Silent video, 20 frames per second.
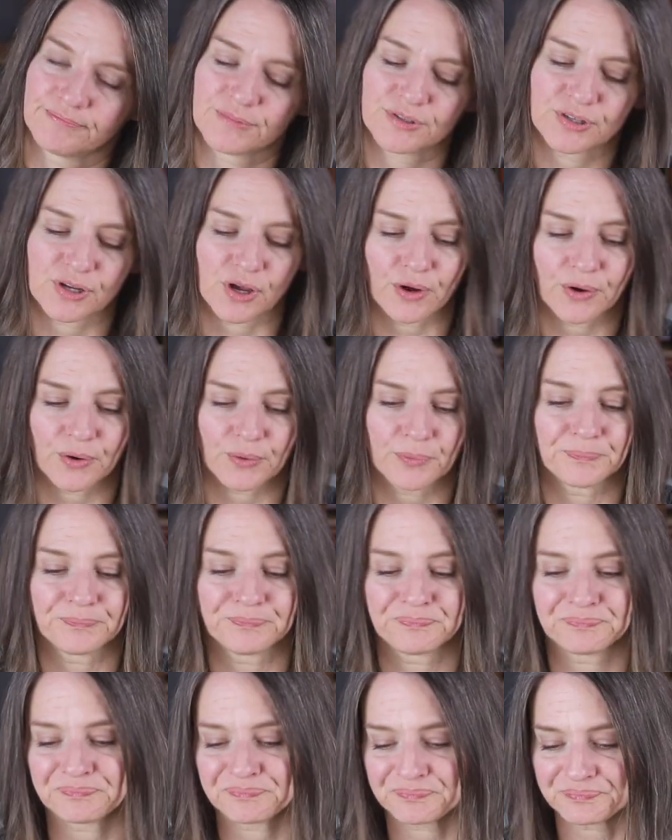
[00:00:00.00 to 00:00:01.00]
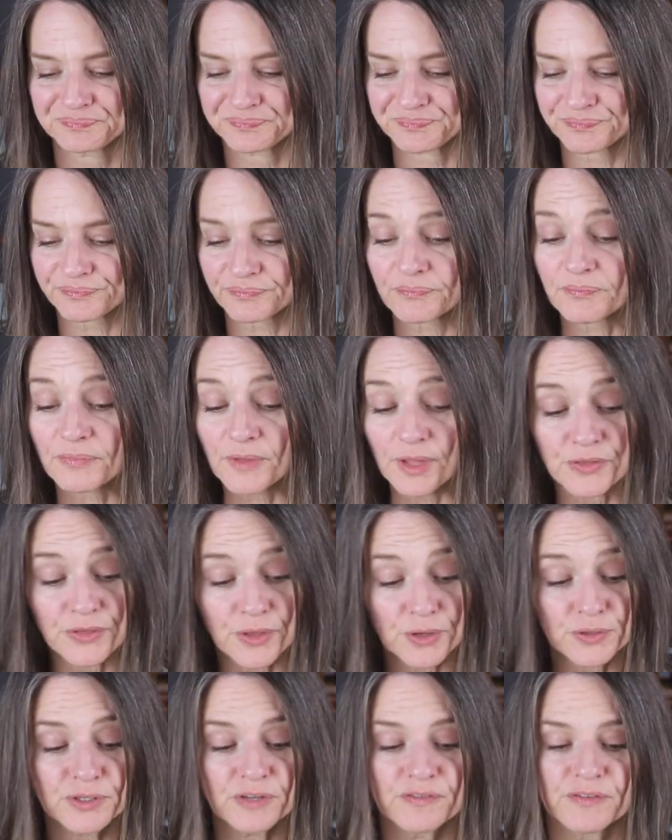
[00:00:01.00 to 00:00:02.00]
So
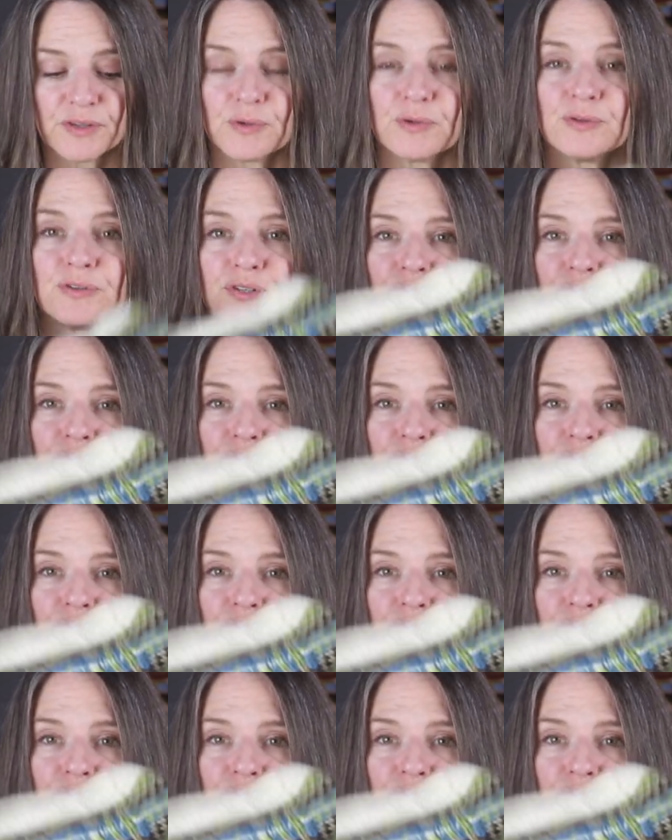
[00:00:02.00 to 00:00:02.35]
those of you who